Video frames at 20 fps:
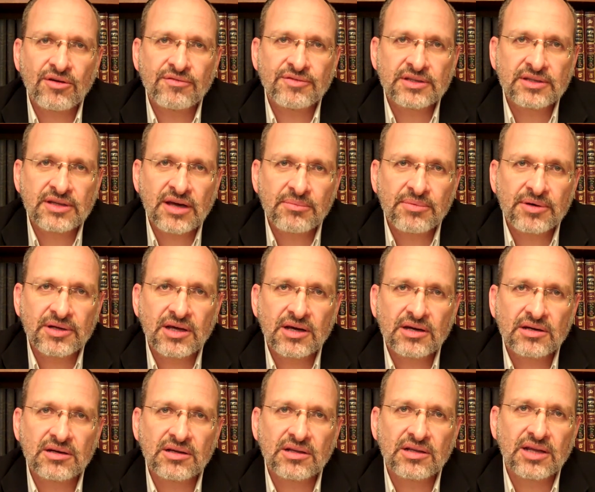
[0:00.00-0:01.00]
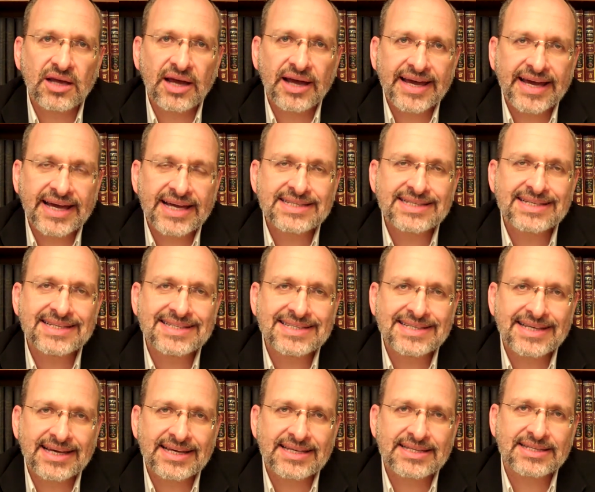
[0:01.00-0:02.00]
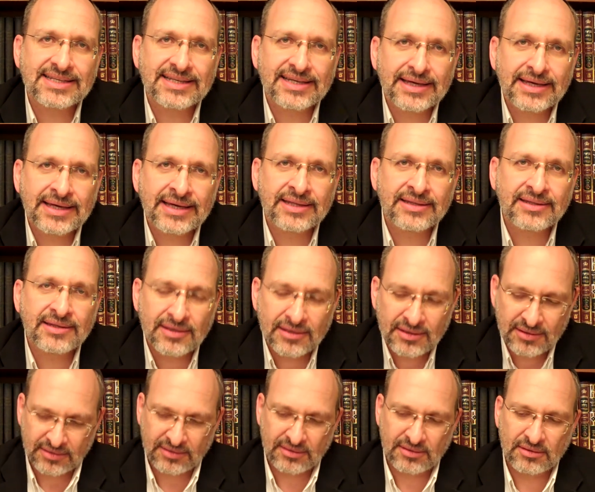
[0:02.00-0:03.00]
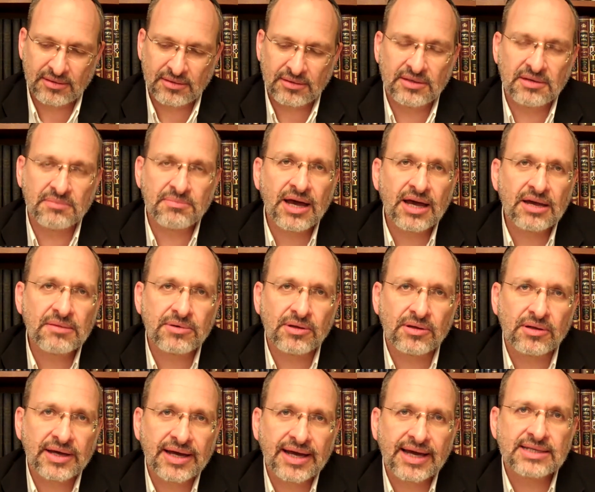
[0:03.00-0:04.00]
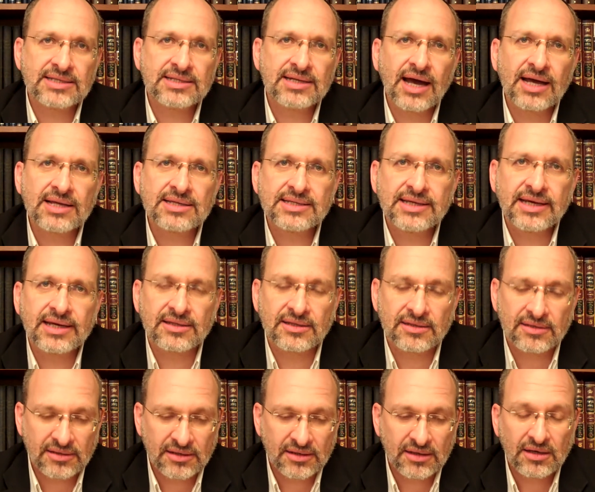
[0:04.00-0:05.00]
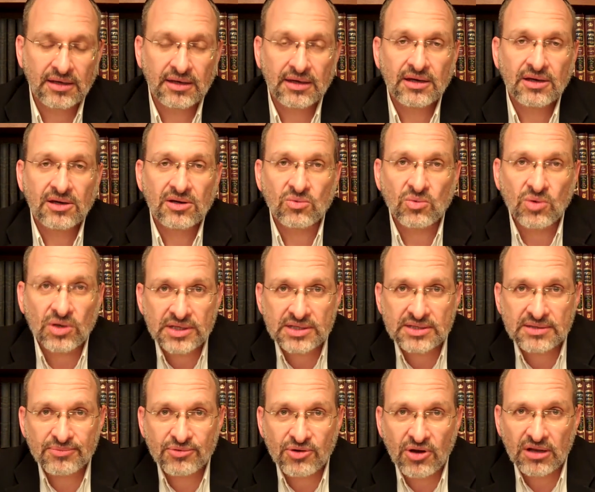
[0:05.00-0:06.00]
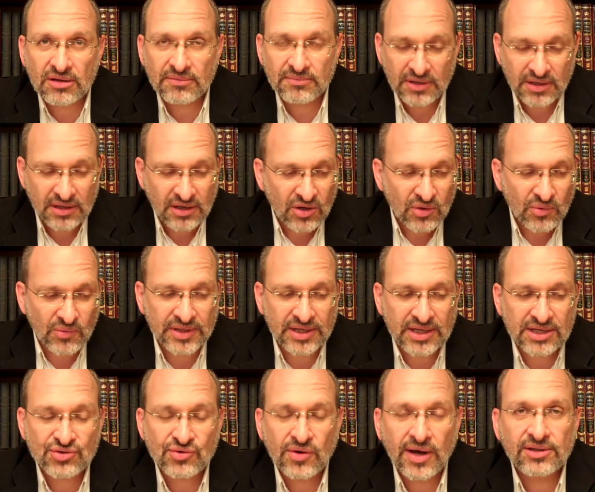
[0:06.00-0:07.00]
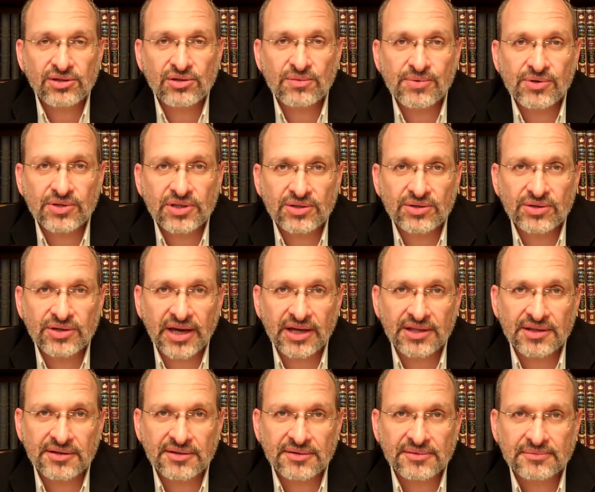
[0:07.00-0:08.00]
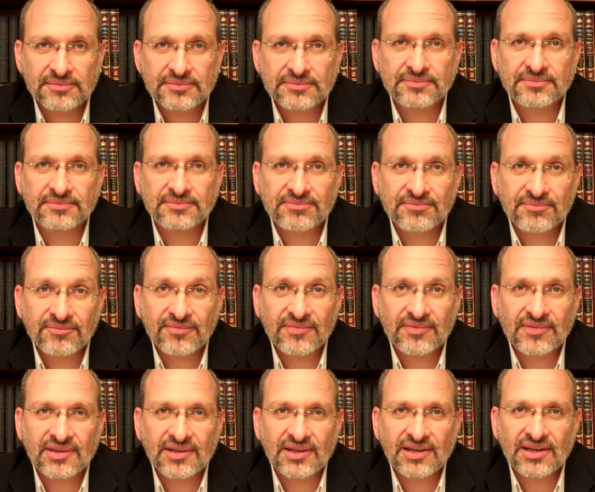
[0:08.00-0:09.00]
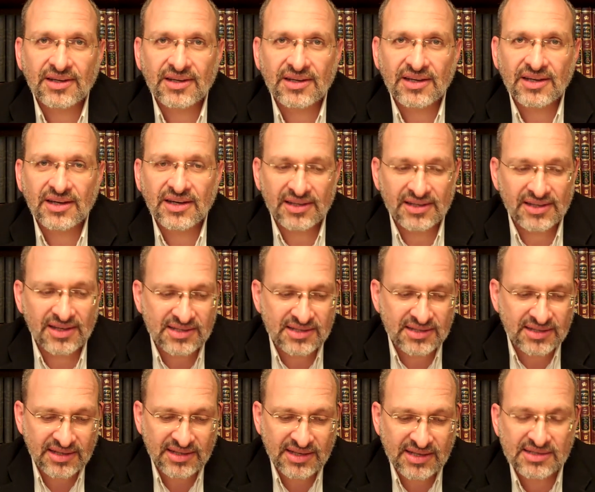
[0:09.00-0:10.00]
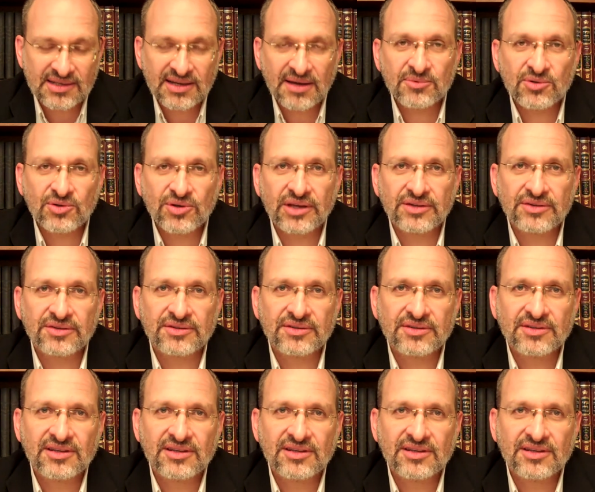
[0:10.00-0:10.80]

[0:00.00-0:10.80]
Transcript: of the tabernacle, as it says in the Bible, as God said. What is the problem? When they try to put it together, it doesn't come together.